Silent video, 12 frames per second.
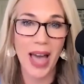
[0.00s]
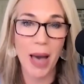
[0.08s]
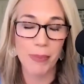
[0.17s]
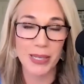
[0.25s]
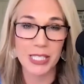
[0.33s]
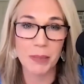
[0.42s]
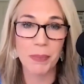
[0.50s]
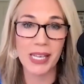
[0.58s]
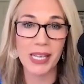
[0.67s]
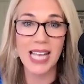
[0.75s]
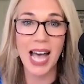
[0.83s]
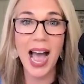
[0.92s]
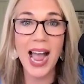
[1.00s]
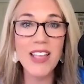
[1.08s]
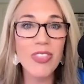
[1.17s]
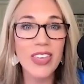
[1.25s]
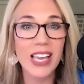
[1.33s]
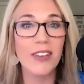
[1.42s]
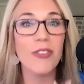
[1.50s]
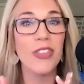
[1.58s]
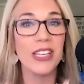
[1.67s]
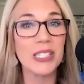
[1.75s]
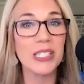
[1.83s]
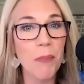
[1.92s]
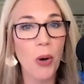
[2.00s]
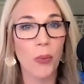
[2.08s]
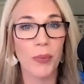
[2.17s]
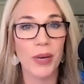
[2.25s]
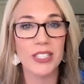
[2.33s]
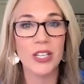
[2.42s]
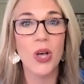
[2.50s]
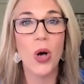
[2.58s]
happens because i think this moment